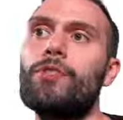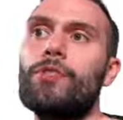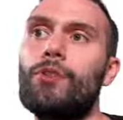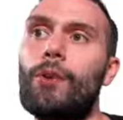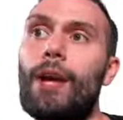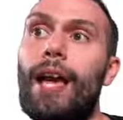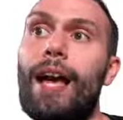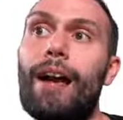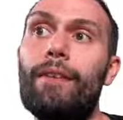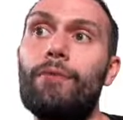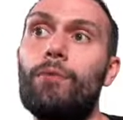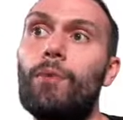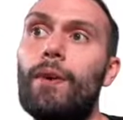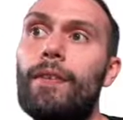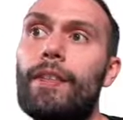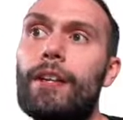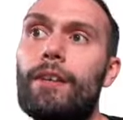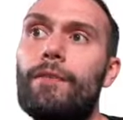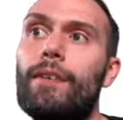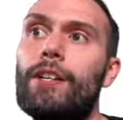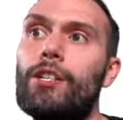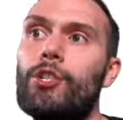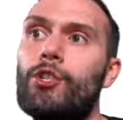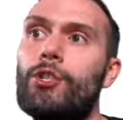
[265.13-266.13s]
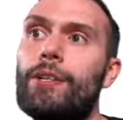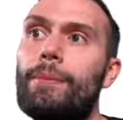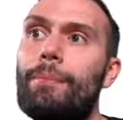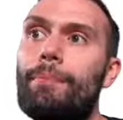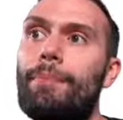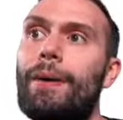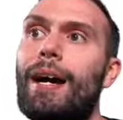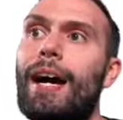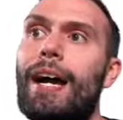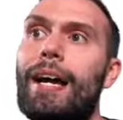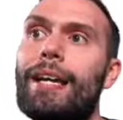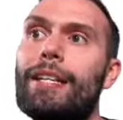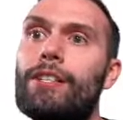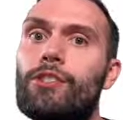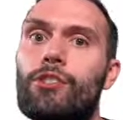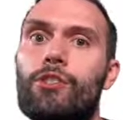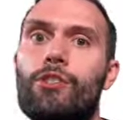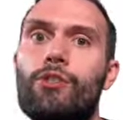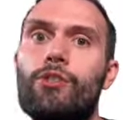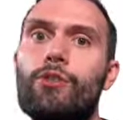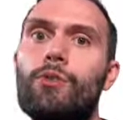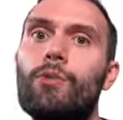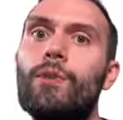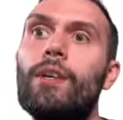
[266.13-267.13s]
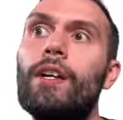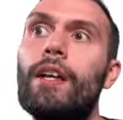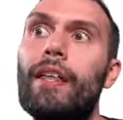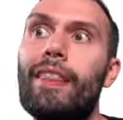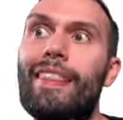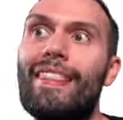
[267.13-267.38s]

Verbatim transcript: to so have one that eventually binds to